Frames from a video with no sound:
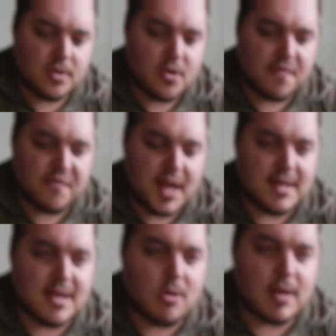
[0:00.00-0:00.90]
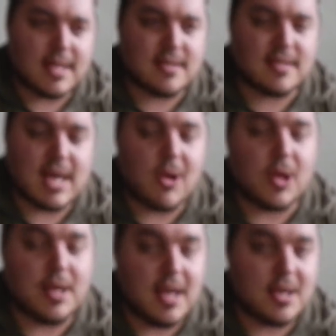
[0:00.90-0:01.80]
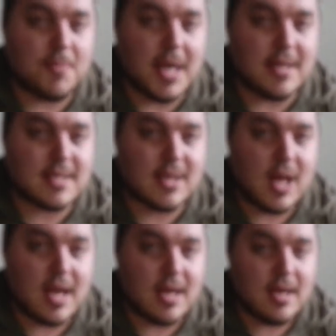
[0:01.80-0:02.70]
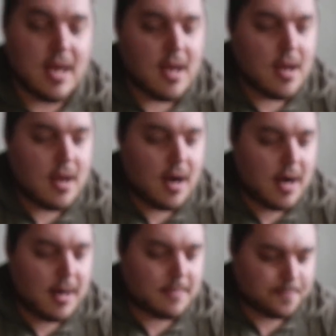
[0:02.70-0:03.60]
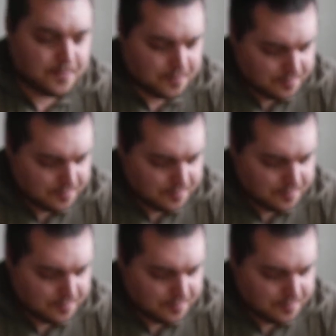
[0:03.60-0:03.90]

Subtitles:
Your feet don't necessarily need to be insulated. I